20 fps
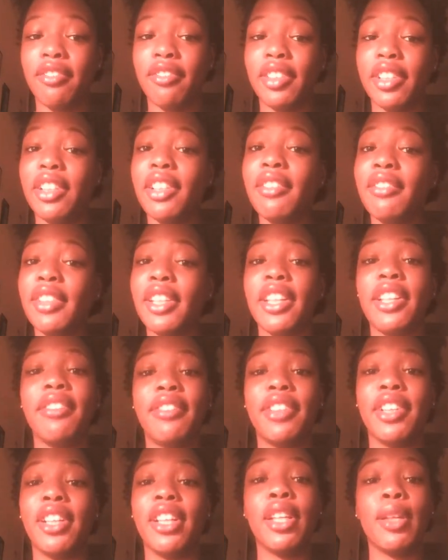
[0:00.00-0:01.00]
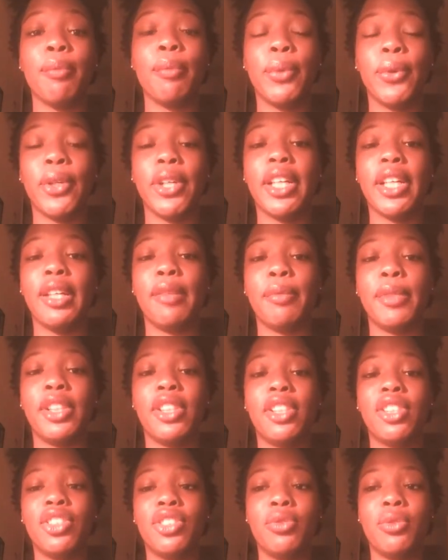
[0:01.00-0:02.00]
Very, very, very important
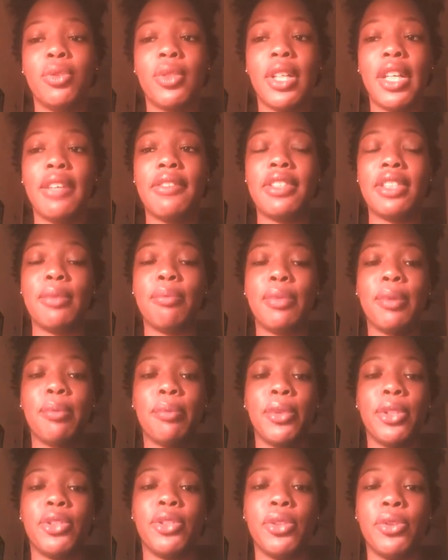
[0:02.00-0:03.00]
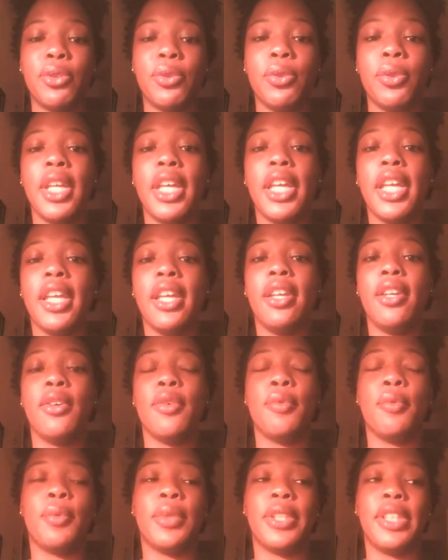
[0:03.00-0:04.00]
because you will have some members who,
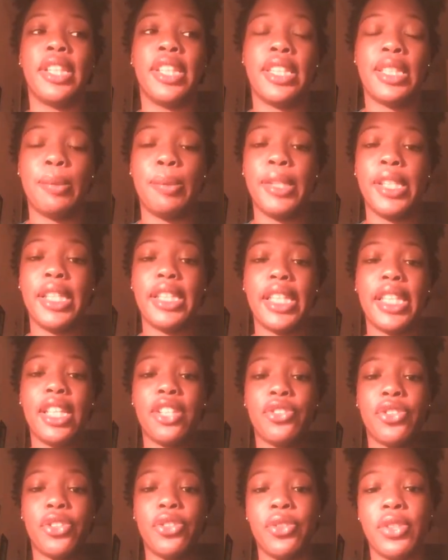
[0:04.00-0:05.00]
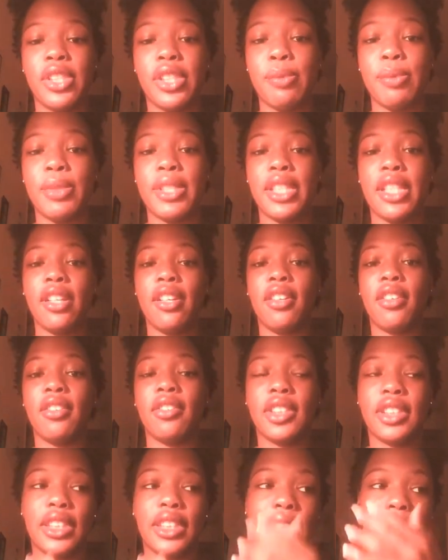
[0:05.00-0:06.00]
when they speak, they introduce
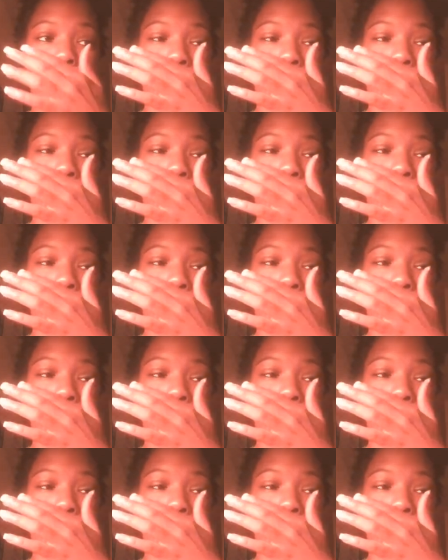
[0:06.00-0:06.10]
themselves.